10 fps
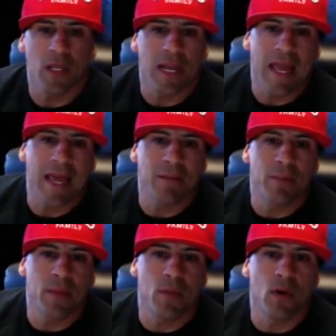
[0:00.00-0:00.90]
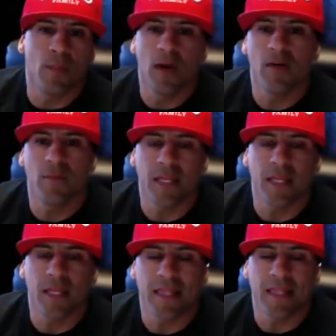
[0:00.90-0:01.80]
I had people above
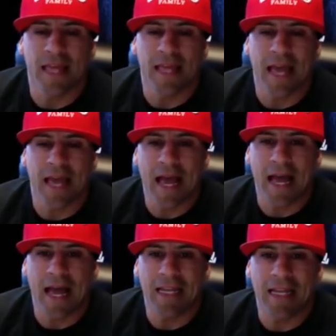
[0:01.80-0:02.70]
me that